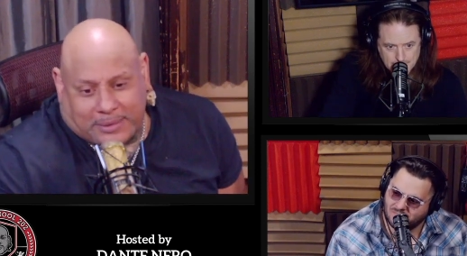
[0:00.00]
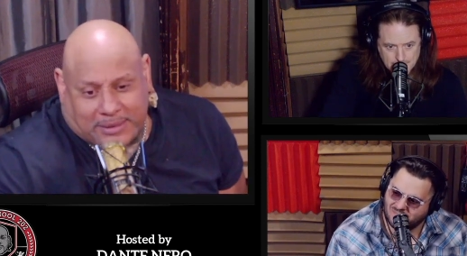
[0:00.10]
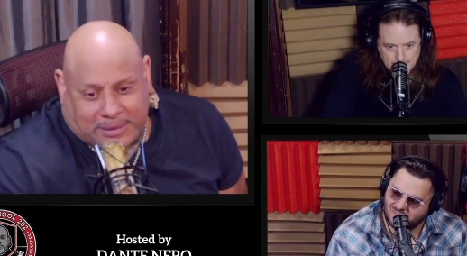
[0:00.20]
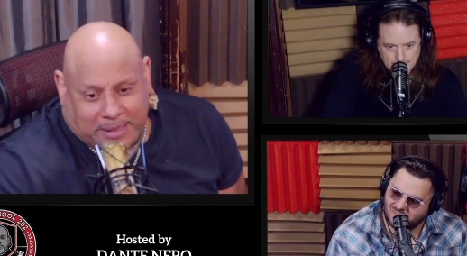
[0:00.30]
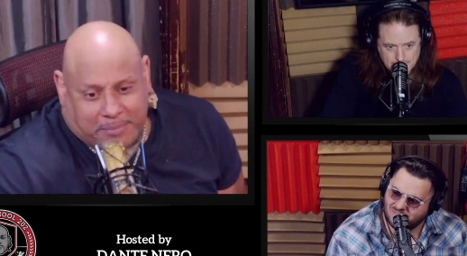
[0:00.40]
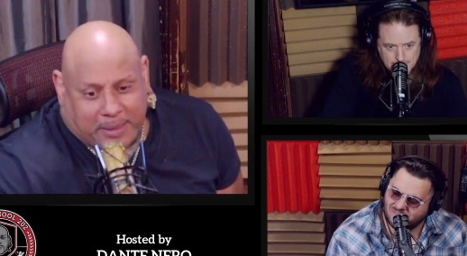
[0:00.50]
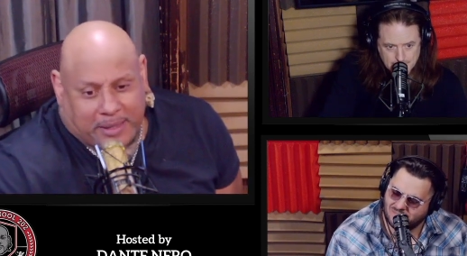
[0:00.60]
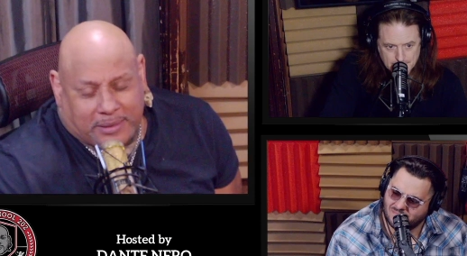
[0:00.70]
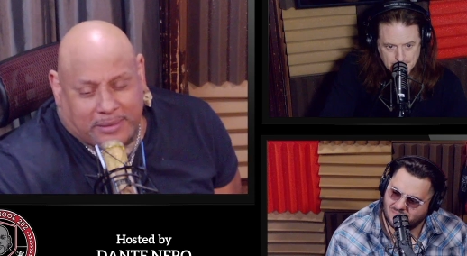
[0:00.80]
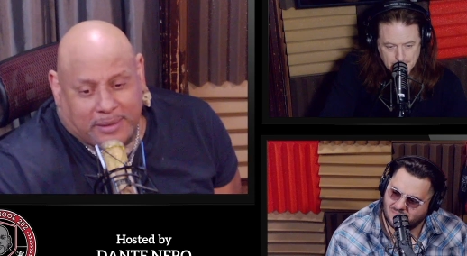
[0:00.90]
Speaker 1: to seep
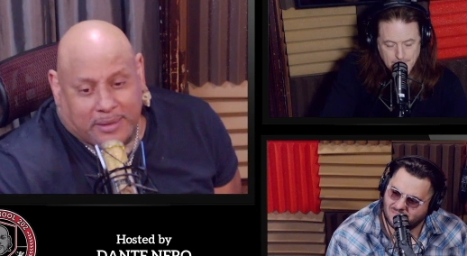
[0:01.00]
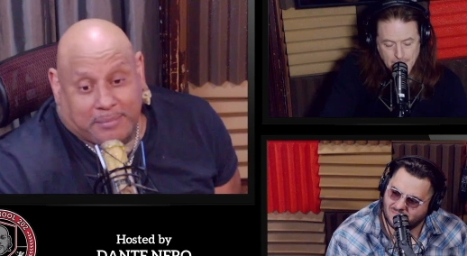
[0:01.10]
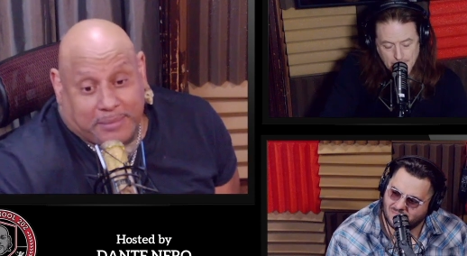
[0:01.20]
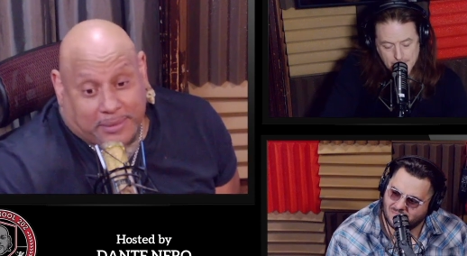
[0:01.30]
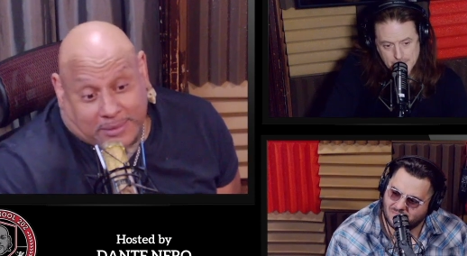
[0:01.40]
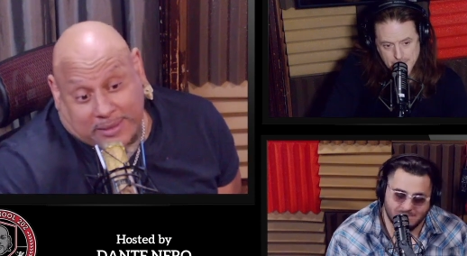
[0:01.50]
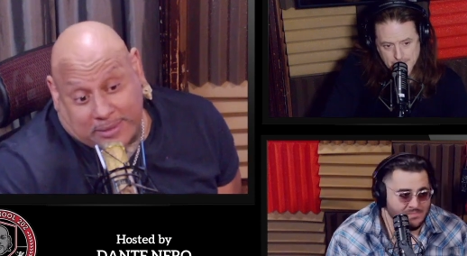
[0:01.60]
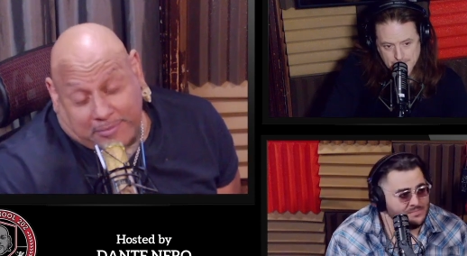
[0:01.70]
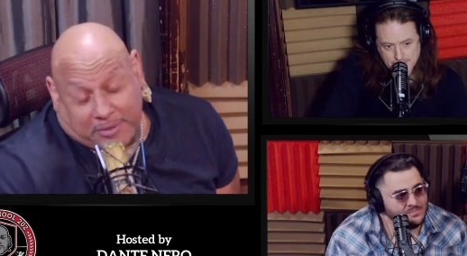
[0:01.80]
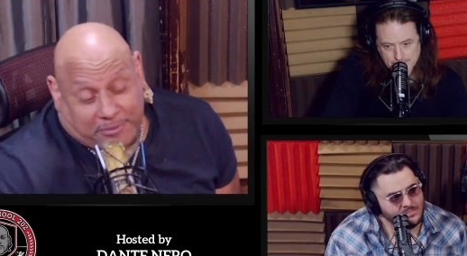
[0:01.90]
in. Yes. Because you
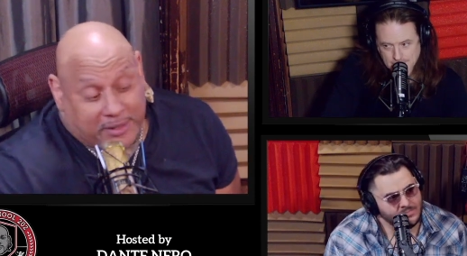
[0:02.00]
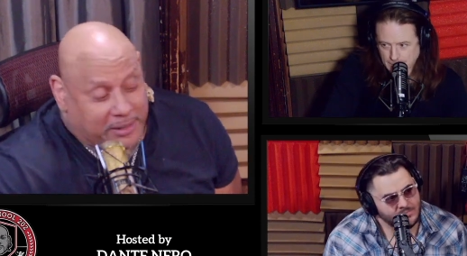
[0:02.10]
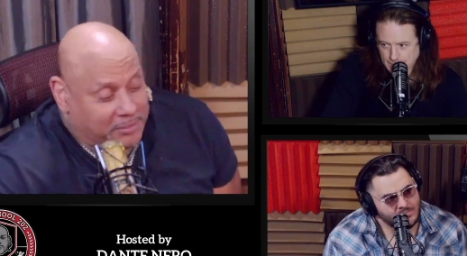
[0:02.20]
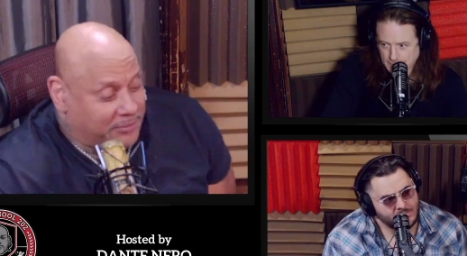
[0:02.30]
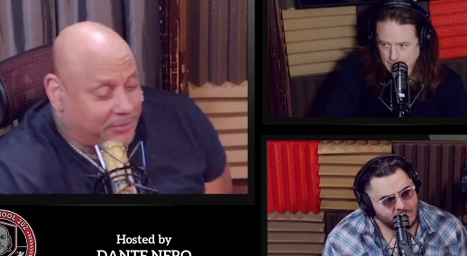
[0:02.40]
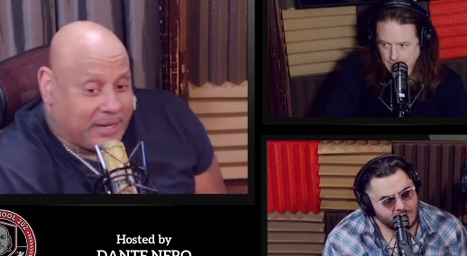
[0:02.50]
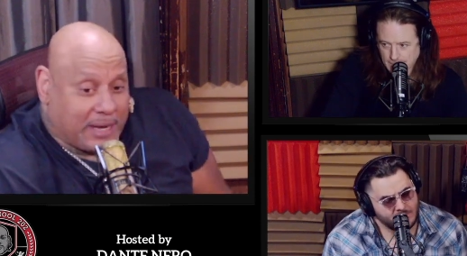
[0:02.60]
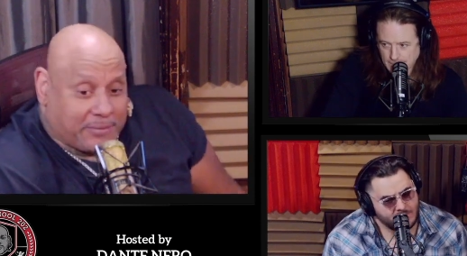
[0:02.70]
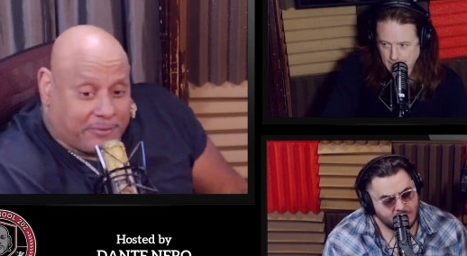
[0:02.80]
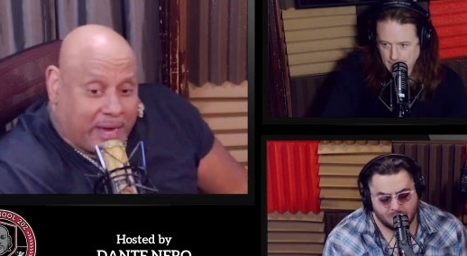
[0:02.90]
have the freedoms for
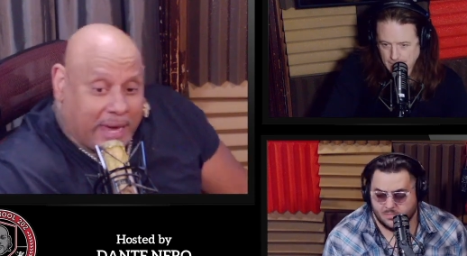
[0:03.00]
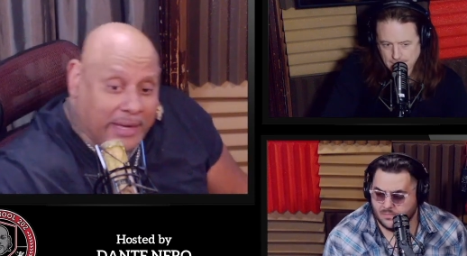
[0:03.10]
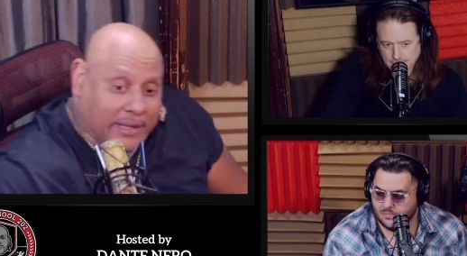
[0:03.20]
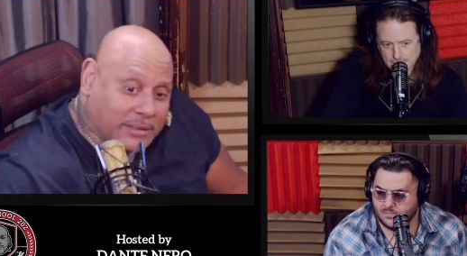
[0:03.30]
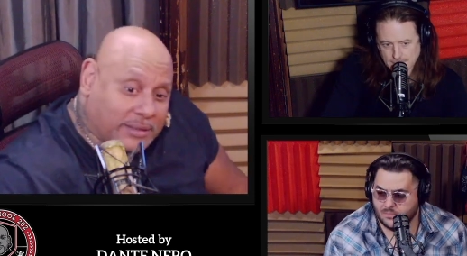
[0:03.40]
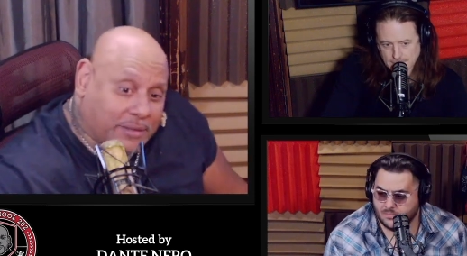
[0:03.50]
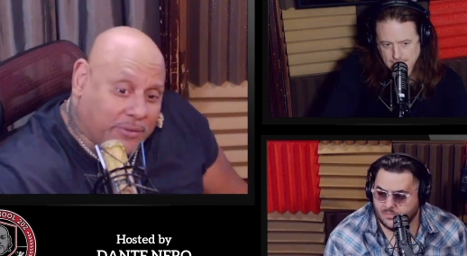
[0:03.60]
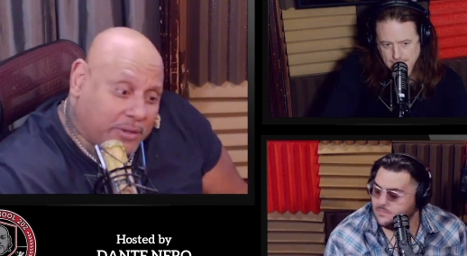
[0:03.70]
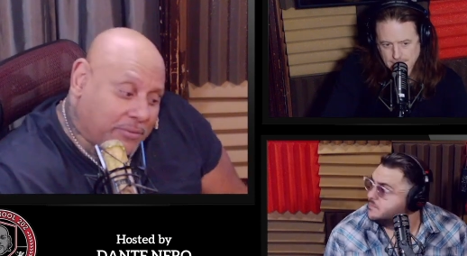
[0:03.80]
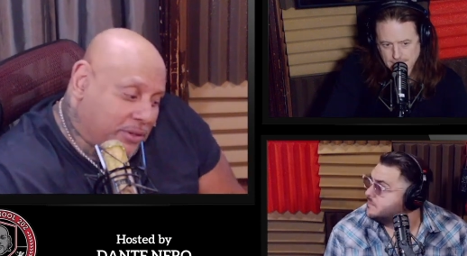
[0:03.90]
that for hate and stuff.
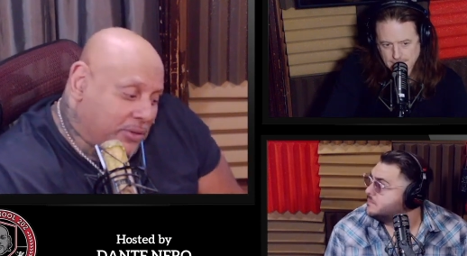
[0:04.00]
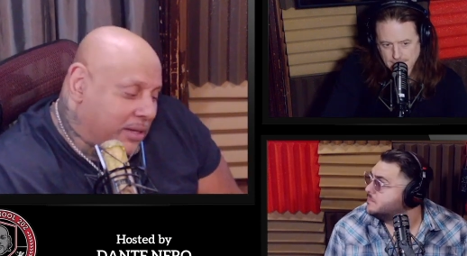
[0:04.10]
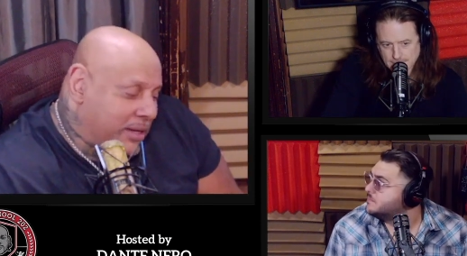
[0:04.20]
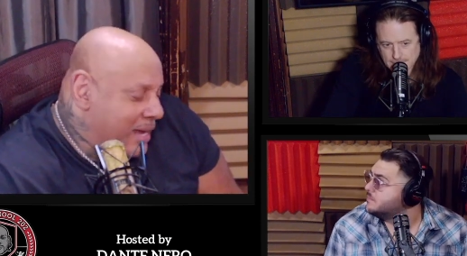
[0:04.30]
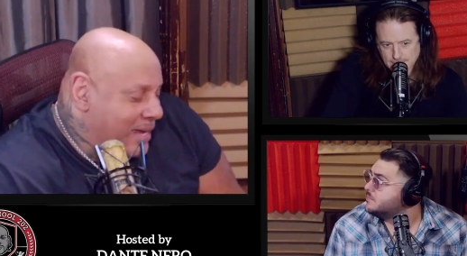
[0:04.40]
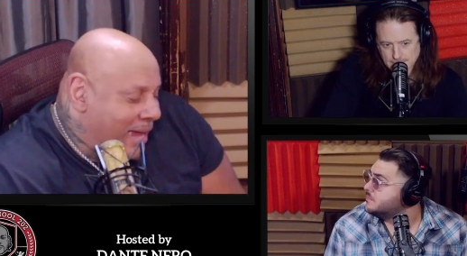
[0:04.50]
You can you can hate.